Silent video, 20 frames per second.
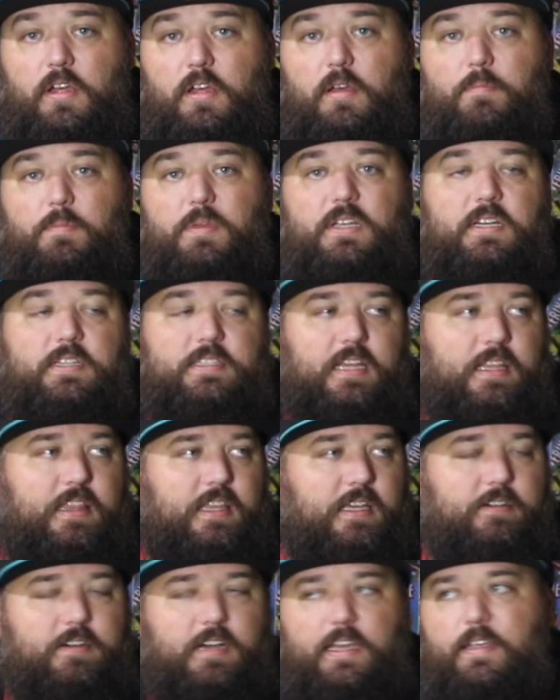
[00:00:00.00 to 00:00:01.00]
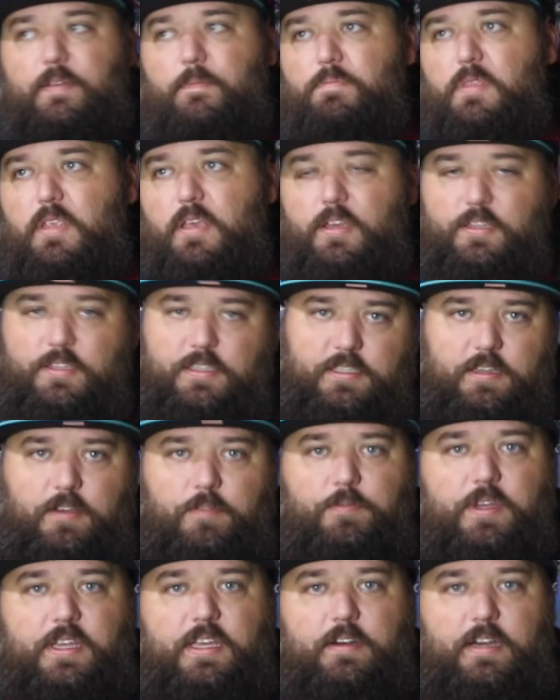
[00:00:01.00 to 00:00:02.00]
Because I think, like, if
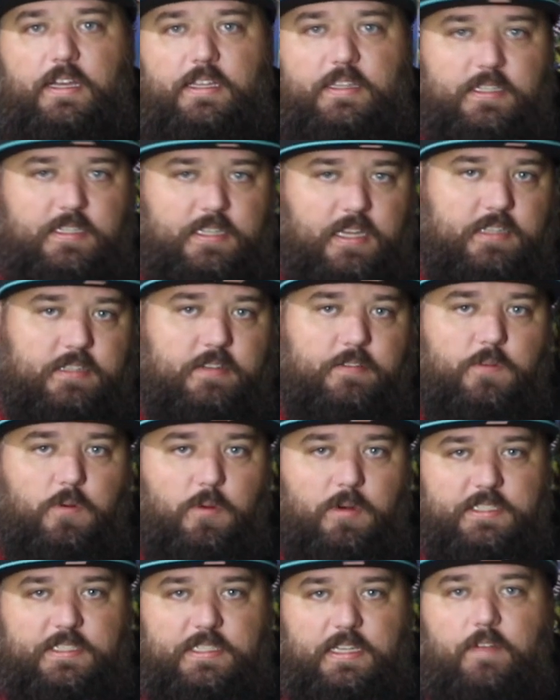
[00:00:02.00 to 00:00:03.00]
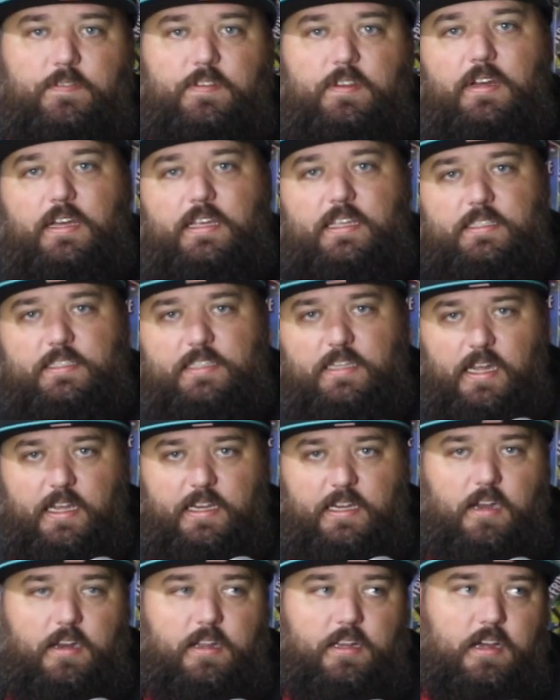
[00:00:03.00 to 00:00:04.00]
we get, like, Detective 27, like, it's an
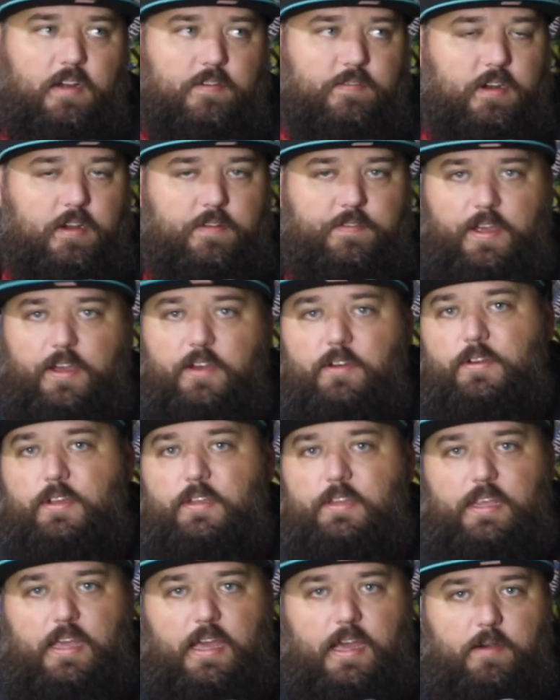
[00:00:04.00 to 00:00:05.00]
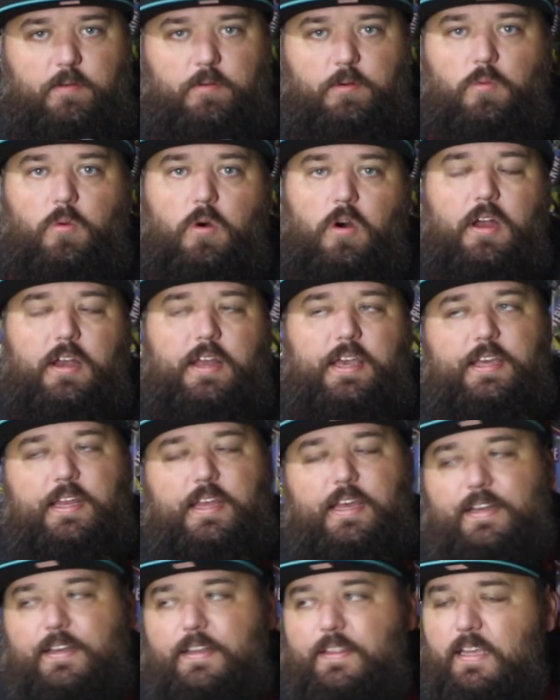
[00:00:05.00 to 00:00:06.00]
iconic cover, and if I owned it, yeah, I would want it,
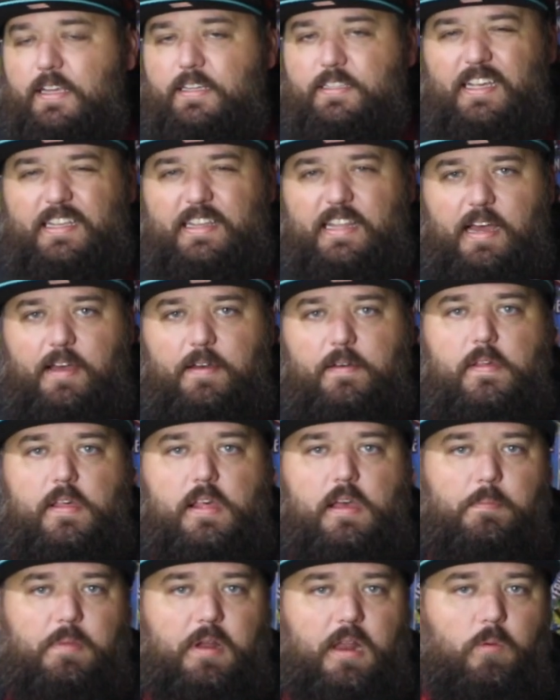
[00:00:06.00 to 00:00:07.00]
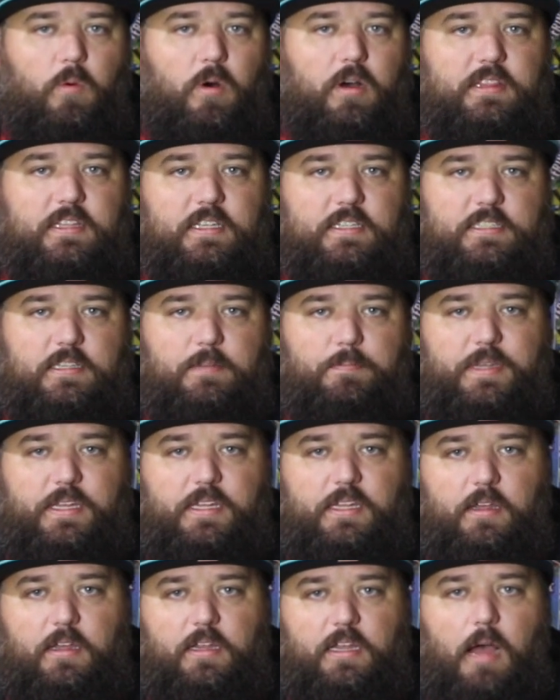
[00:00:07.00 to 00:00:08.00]
and things like that. But I want this to
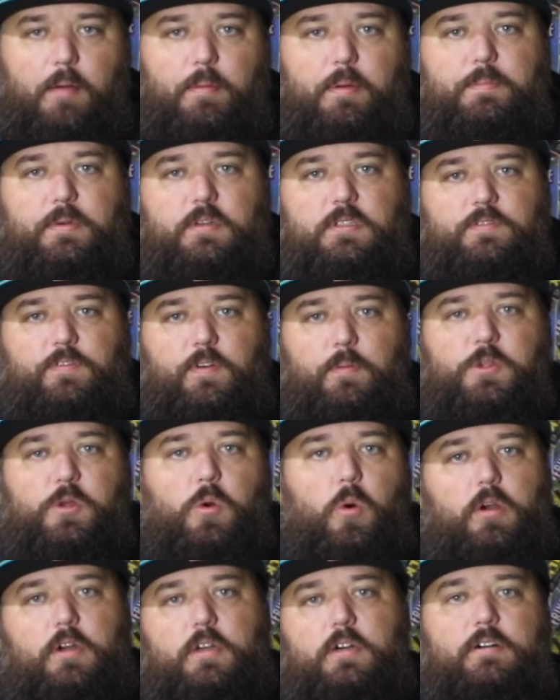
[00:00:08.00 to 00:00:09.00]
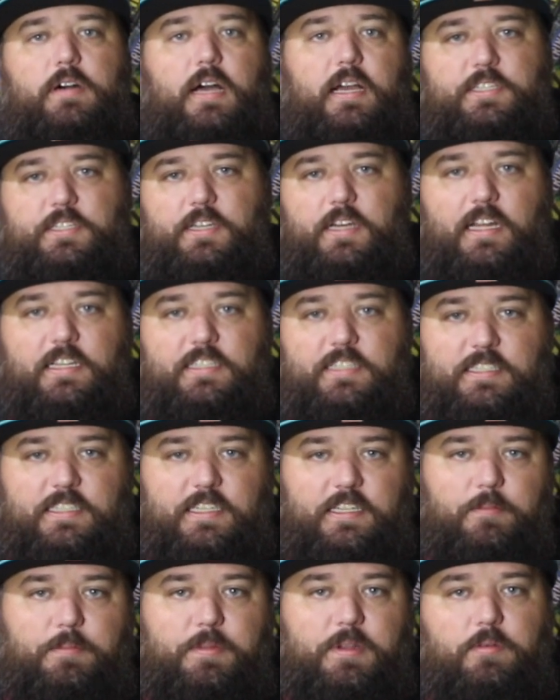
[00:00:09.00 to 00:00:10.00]
be comic books from your collection. I just
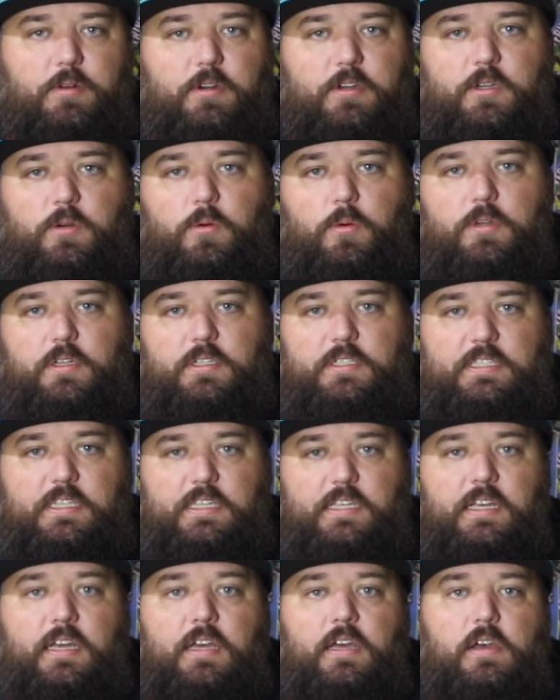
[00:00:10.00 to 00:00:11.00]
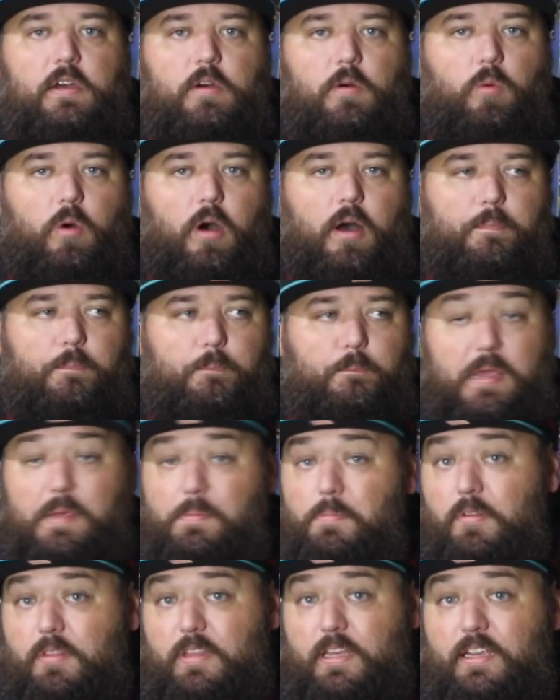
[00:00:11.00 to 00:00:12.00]
think it'd be really cool to see what
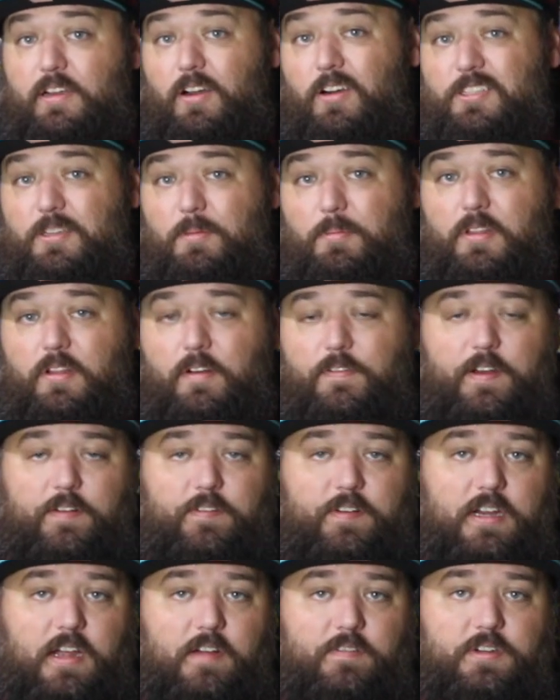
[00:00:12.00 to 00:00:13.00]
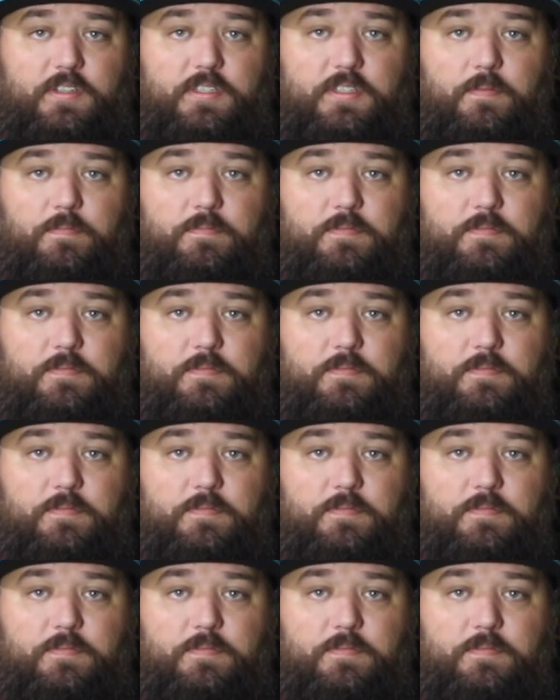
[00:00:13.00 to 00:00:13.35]
people think are some of their favorite covers.